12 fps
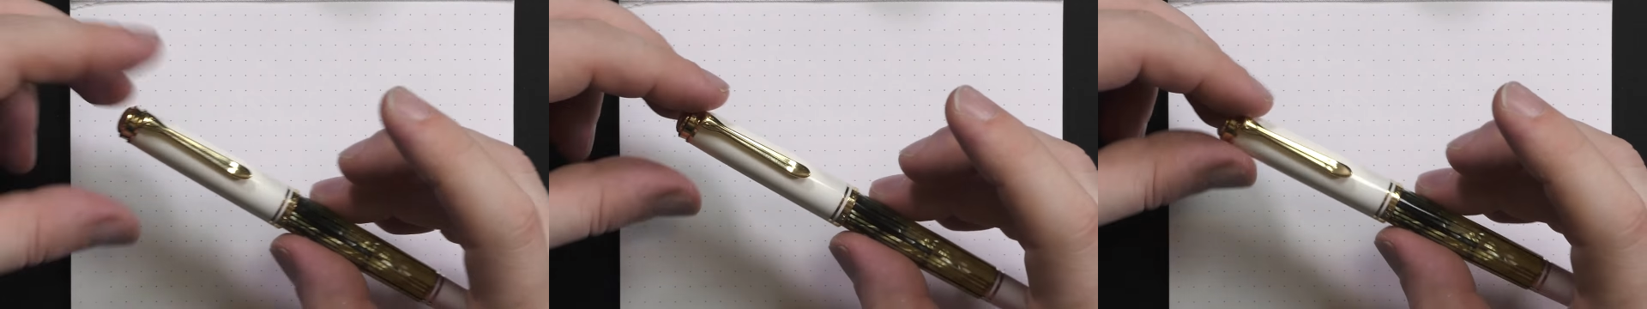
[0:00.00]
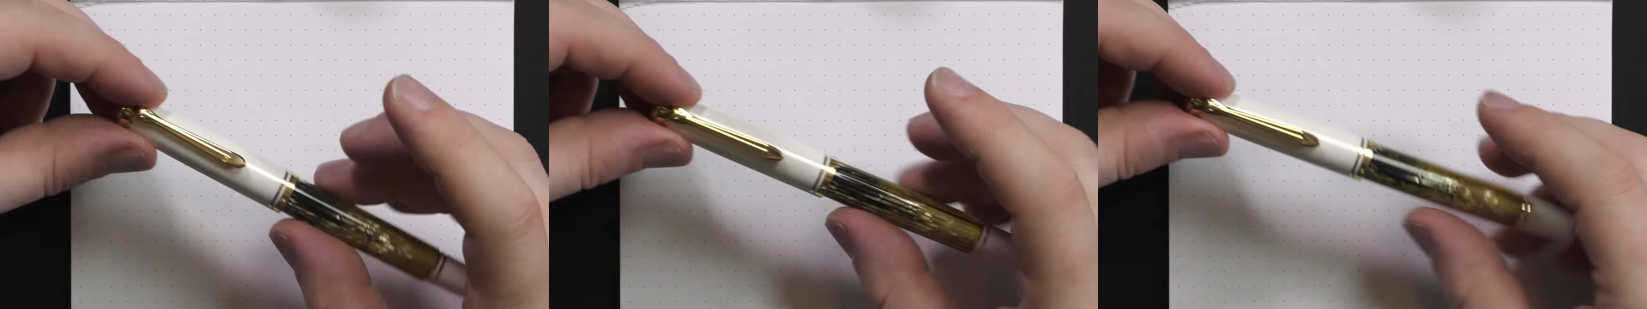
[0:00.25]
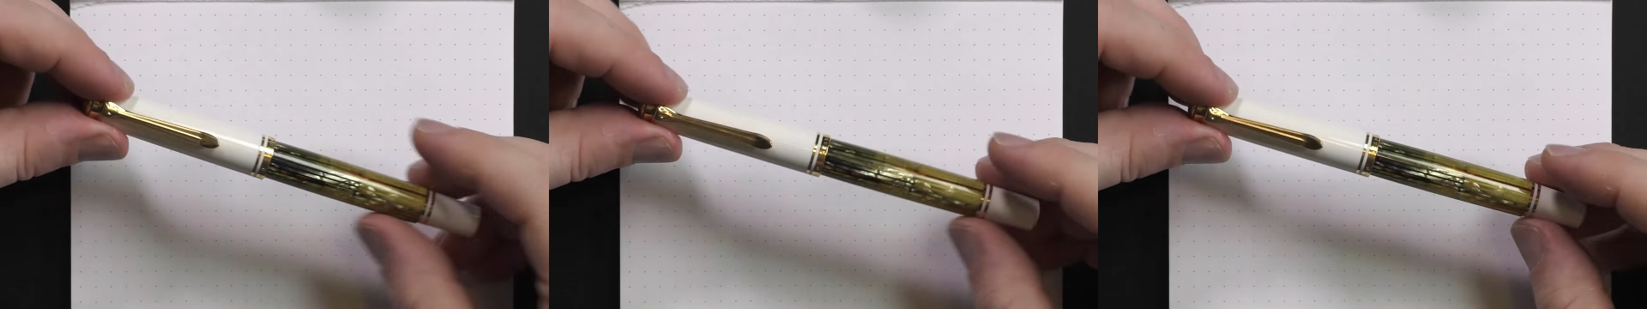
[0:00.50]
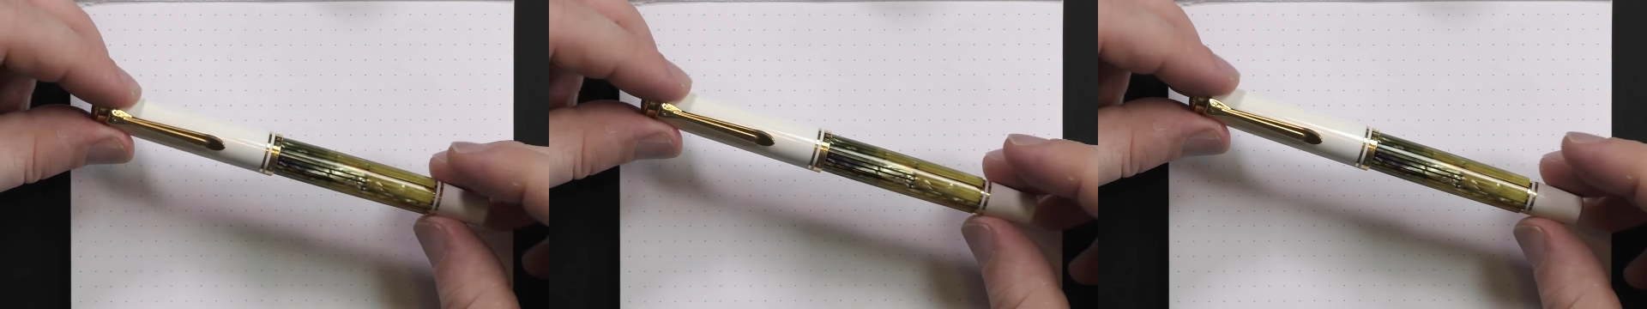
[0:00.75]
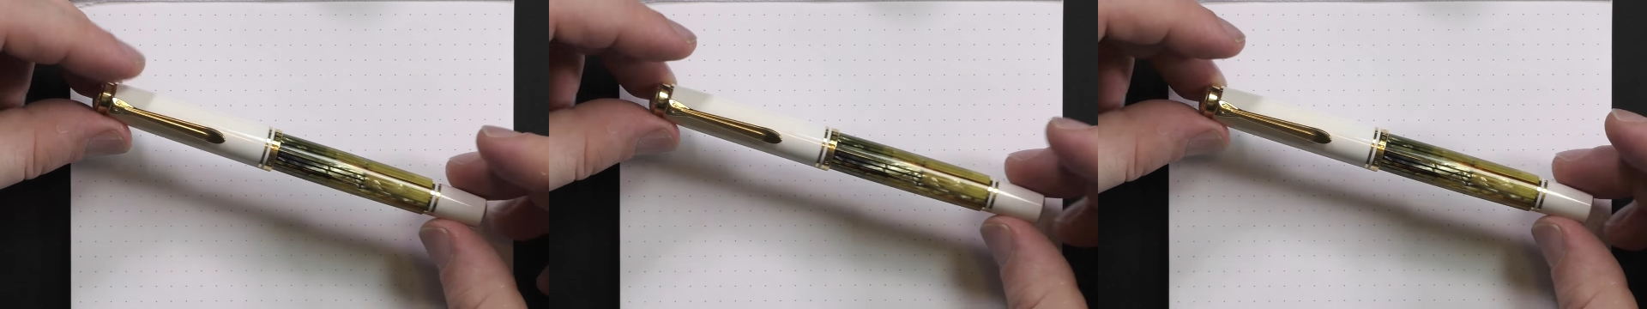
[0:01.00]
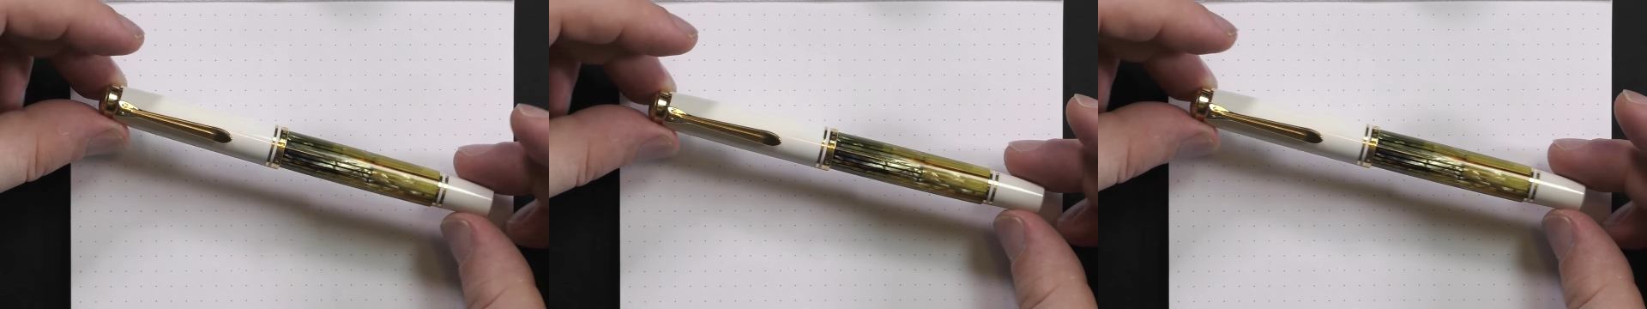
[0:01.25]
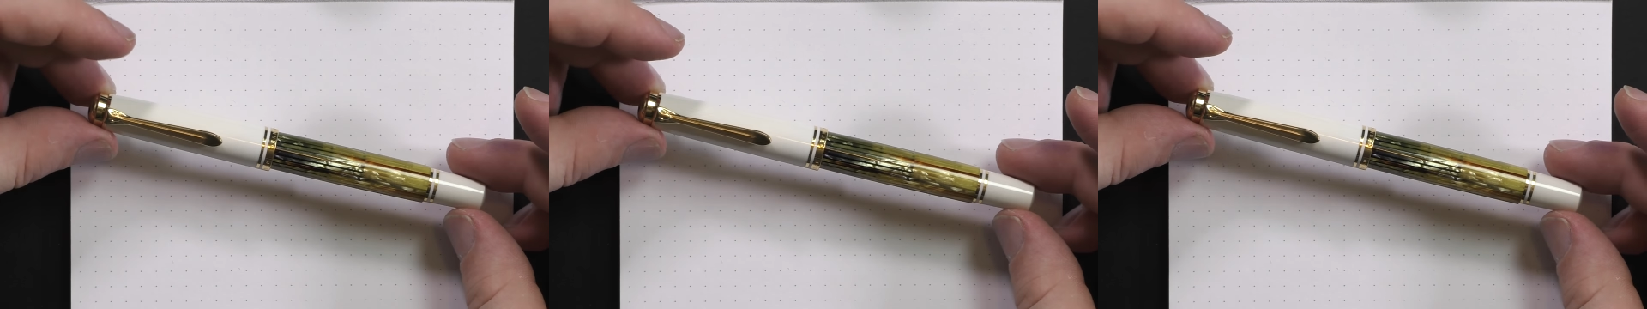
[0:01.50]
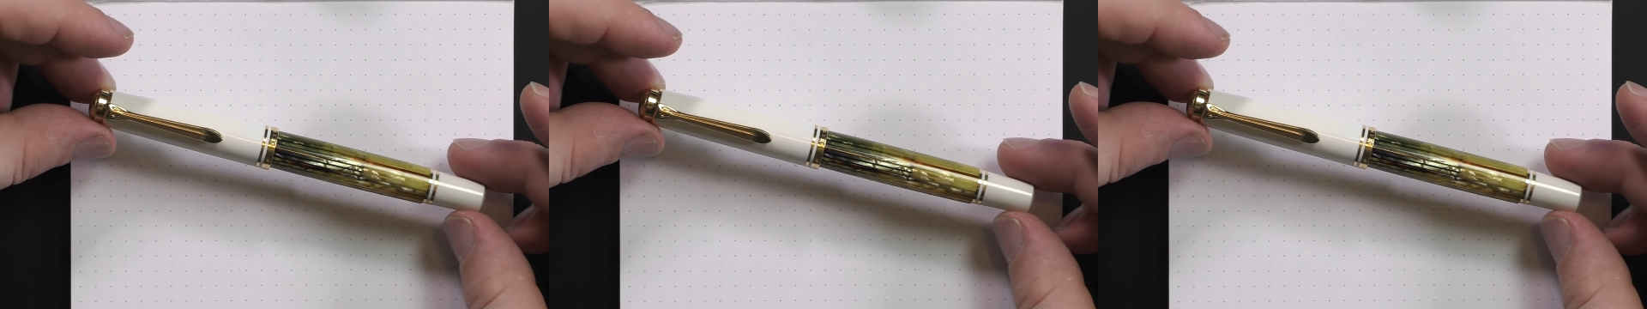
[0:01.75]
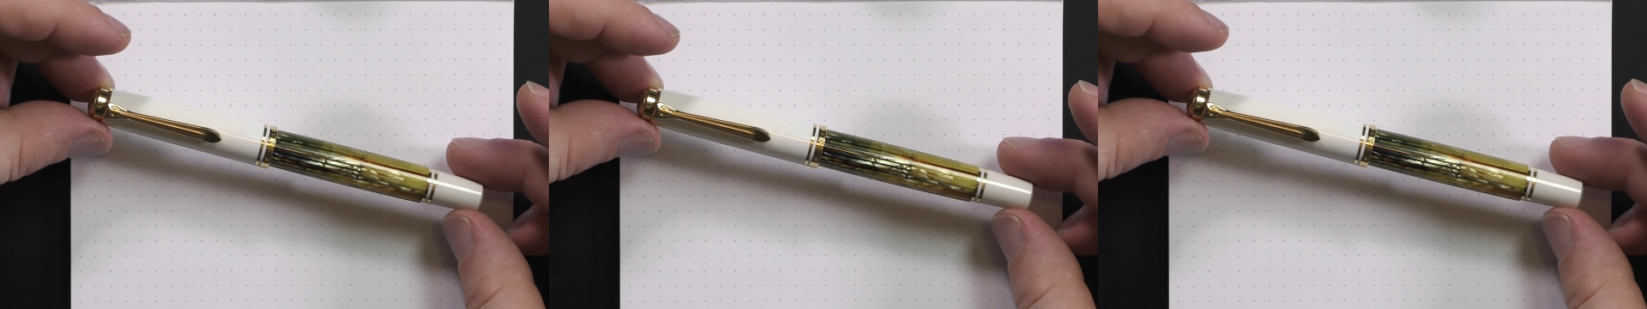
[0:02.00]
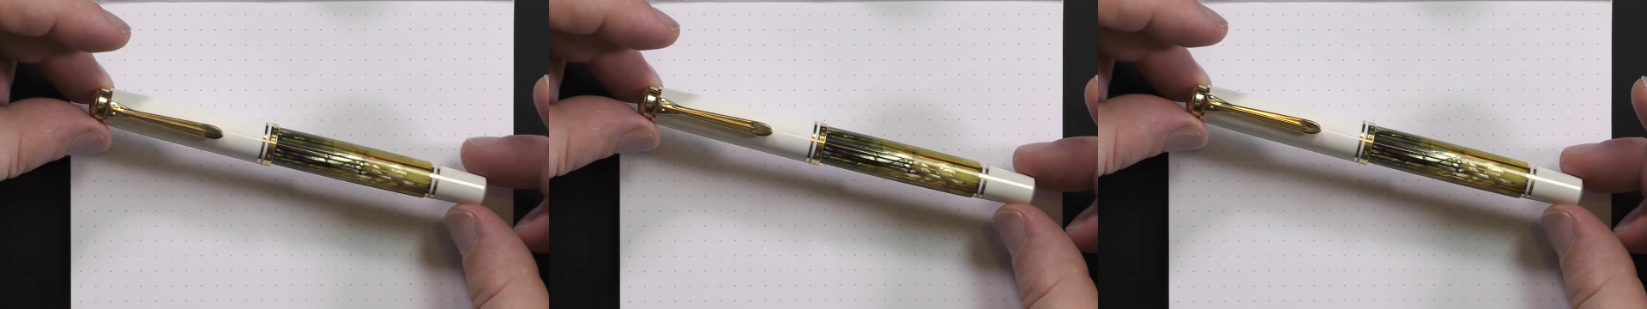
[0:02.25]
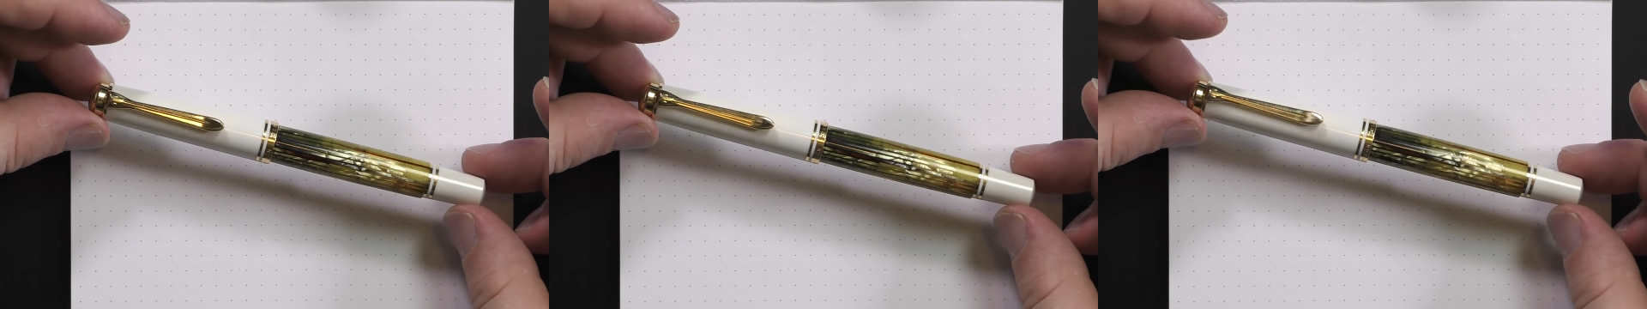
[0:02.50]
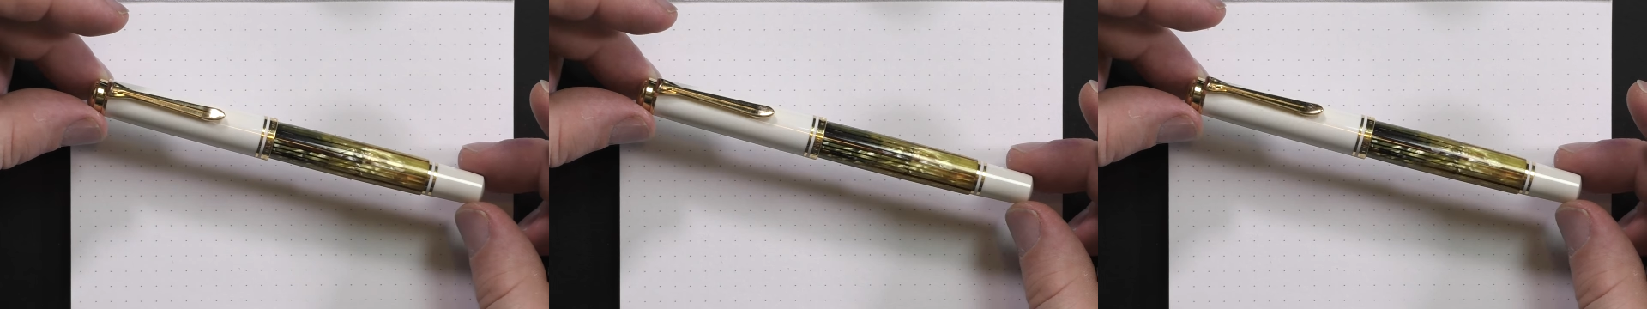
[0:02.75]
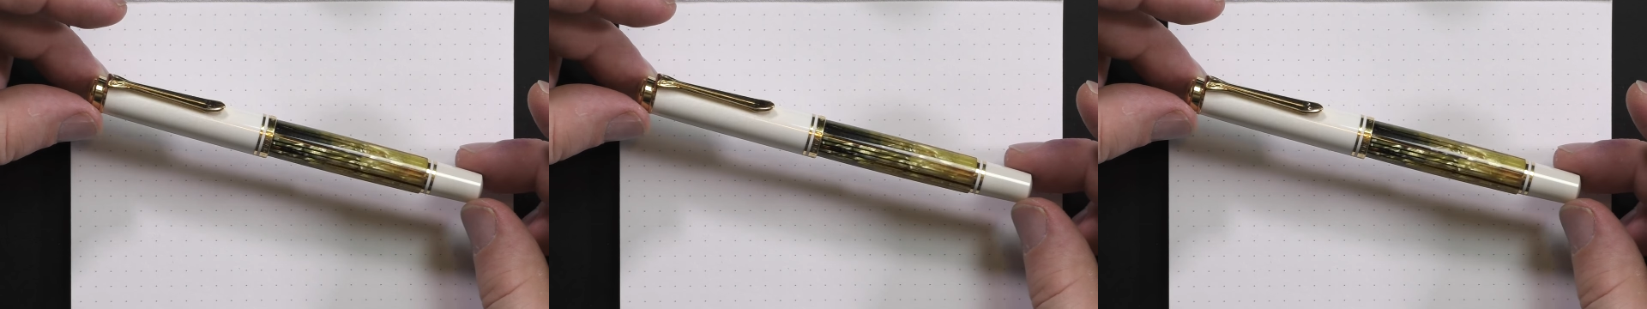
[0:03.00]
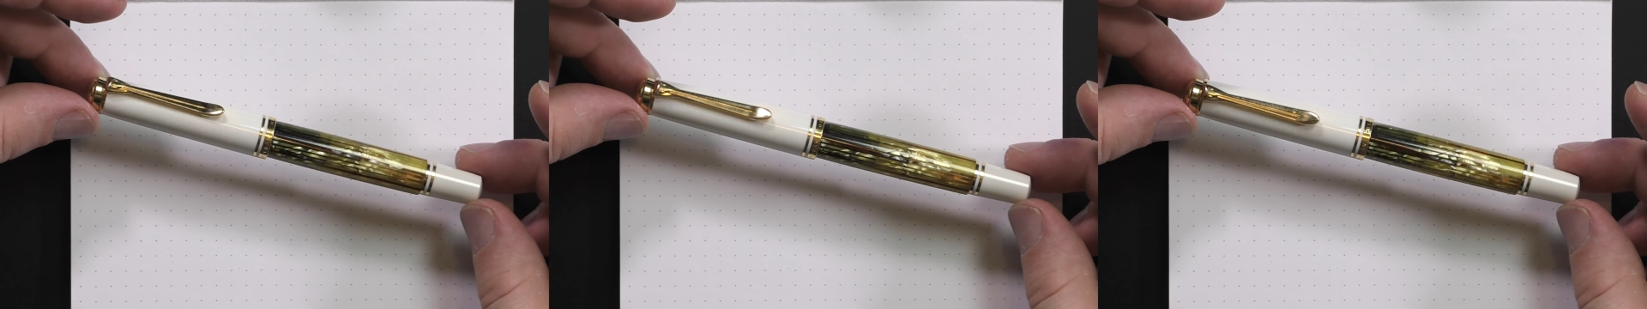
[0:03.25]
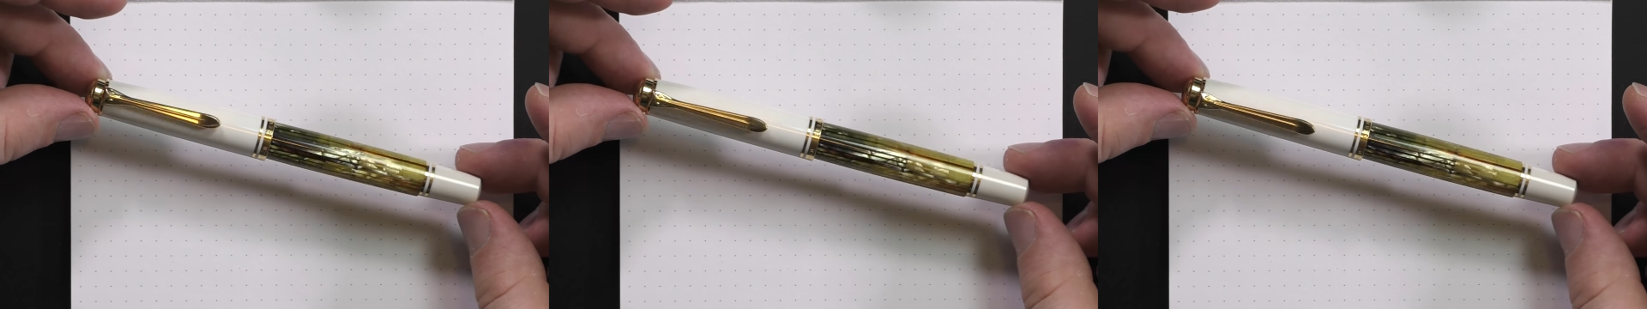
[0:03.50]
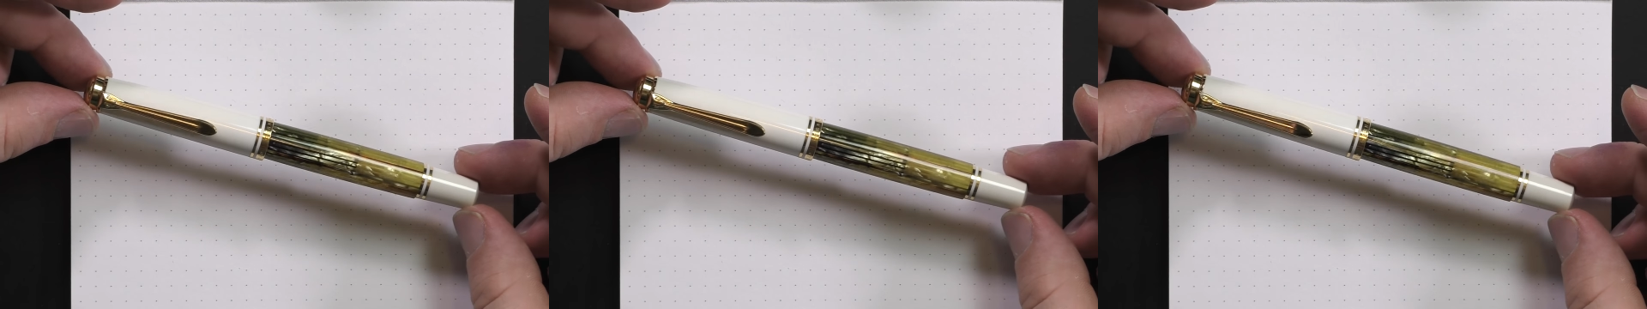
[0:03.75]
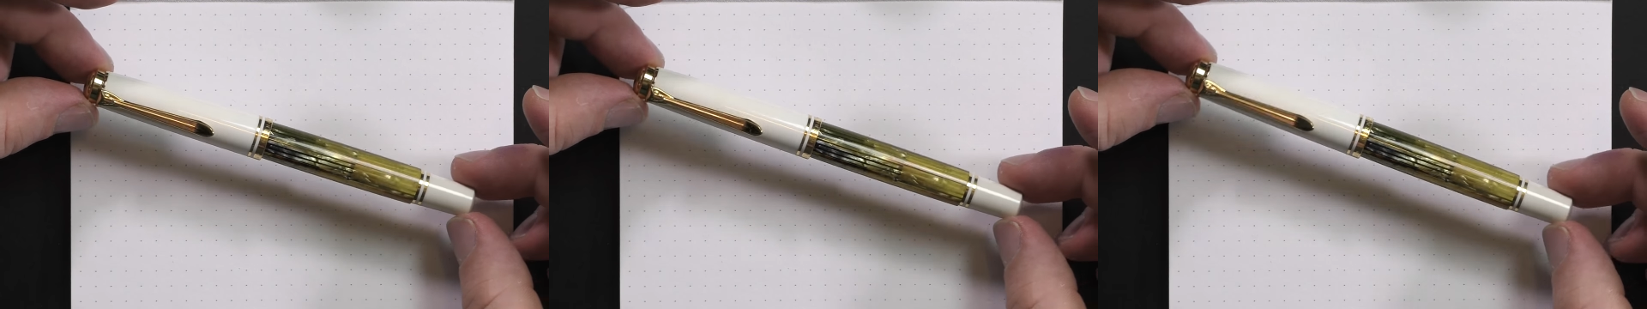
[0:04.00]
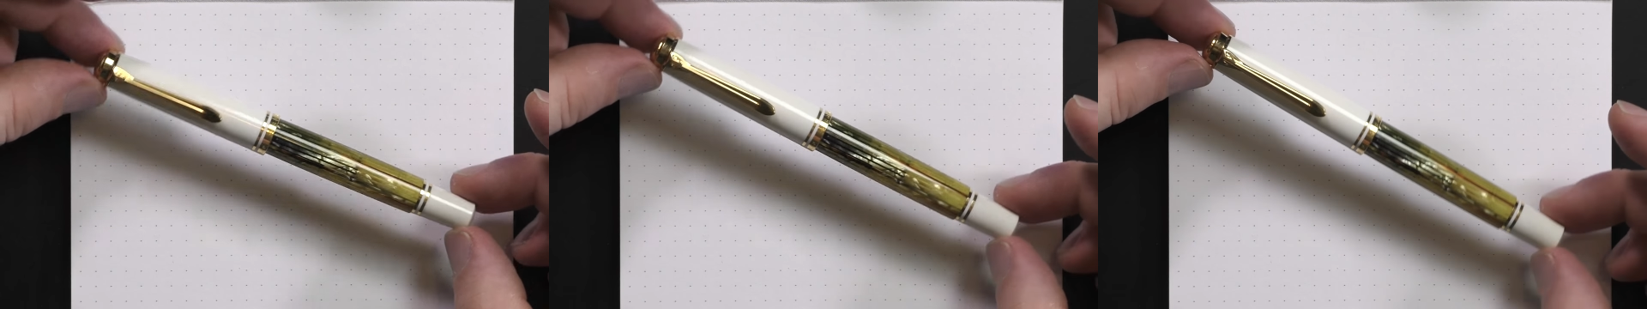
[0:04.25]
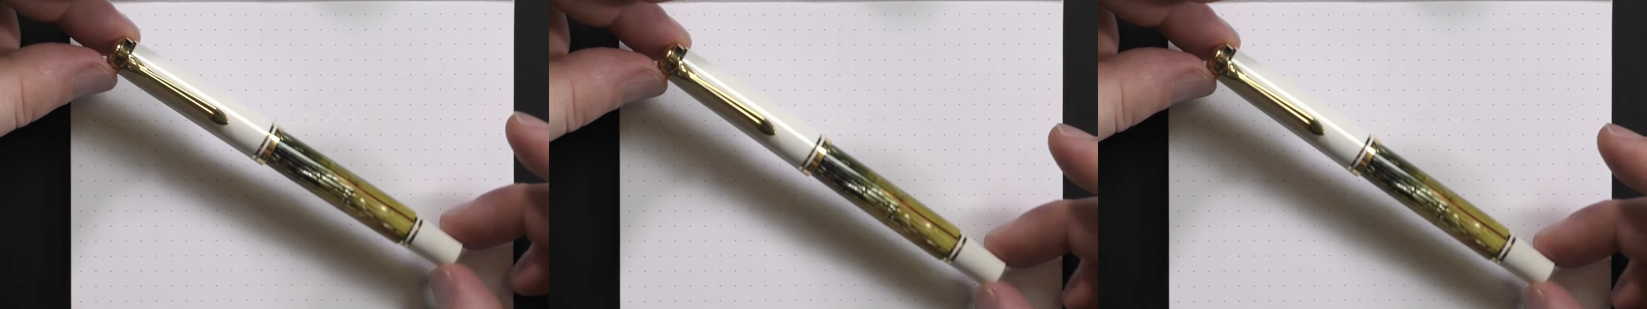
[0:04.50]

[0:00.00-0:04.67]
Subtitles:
(no speaker visible)